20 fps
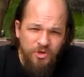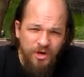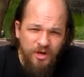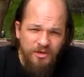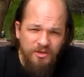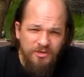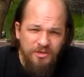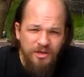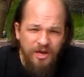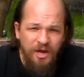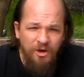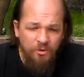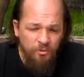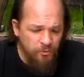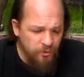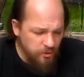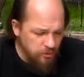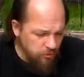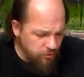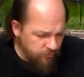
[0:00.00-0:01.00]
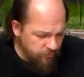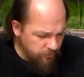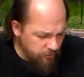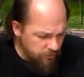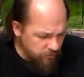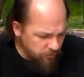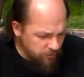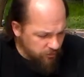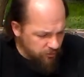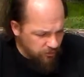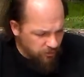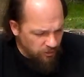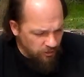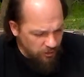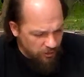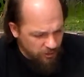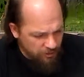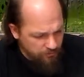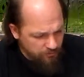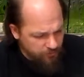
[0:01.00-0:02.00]
trying to outmaneuver
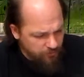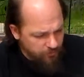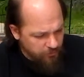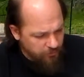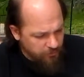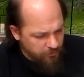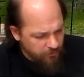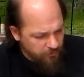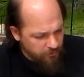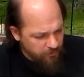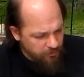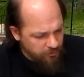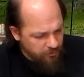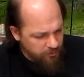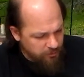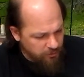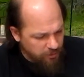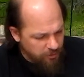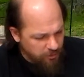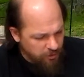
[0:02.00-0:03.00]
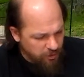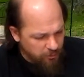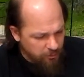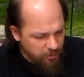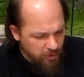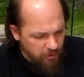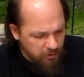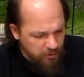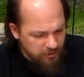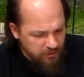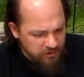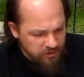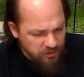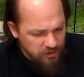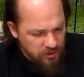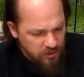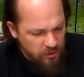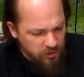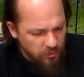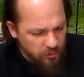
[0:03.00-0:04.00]
your
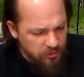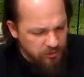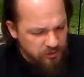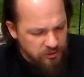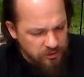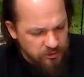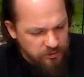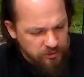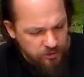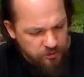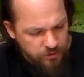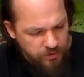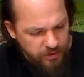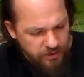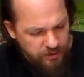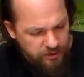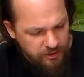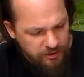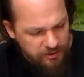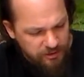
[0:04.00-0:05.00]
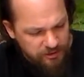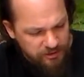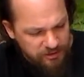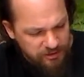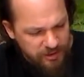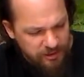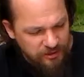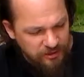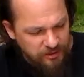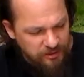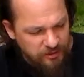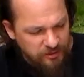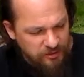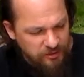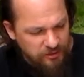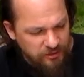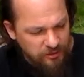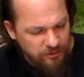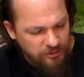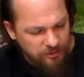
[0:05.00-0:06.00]
opponents. Once you do get
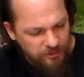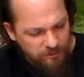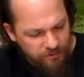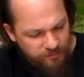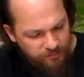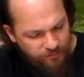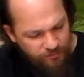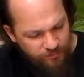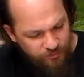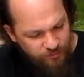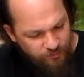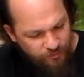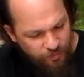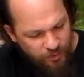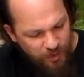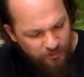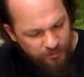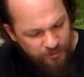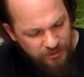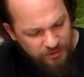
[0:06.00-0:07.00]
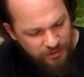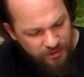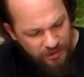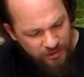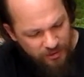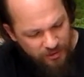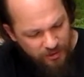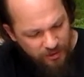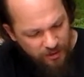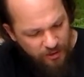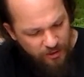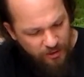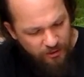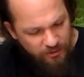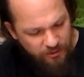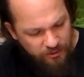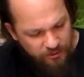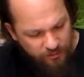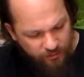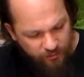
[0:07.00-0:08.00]
a proper set,
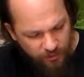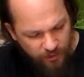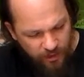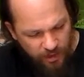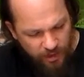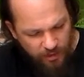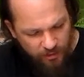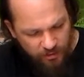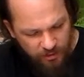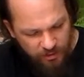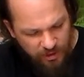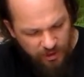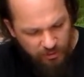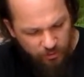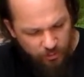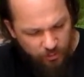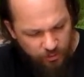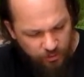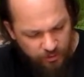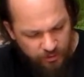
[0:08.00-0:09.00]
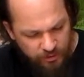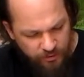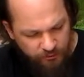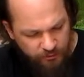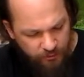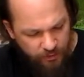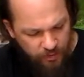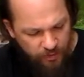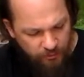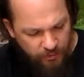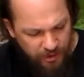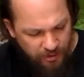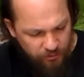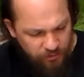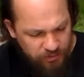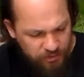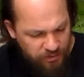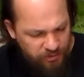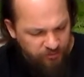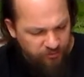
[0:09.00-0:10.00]
different cards are worth different
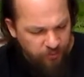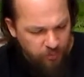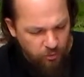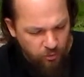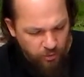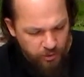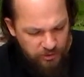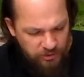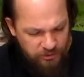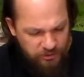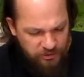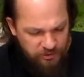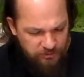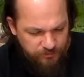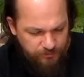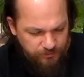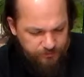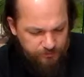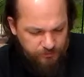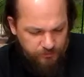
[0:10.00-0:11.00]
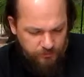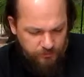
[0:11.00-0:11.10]
amounts of points.